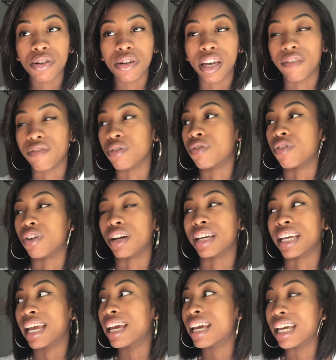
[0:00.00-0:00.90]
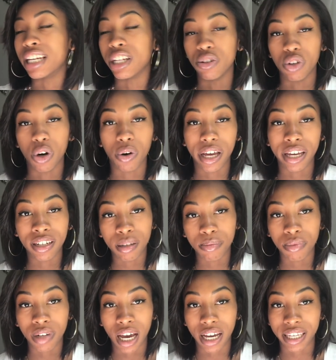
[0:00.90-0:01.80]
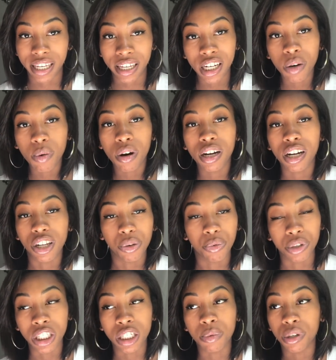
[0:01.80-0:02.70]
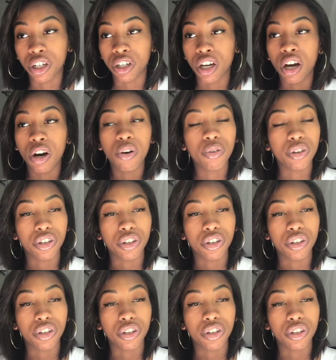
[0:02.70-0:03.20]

If you forget and you don't end up not getting one and you really want to go,